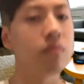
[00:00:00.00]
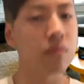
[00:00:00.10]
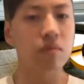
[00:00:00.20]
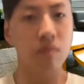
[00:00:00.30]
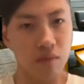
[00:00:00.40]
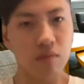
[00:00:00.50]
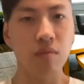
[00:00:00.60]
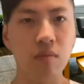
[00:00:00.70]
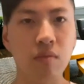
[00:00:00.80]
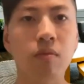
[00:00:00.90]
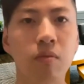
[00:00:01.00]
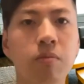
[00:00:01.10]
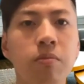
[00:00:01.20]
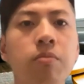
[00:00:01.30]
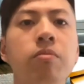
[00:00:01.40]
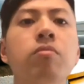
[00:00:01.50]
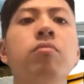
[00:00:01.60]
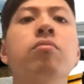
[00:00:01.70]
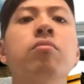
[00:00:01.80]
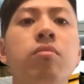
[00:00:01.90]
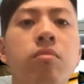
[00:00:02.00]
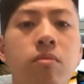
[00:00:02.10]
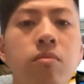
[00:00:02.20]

Anyone who's around me can hear that interaction.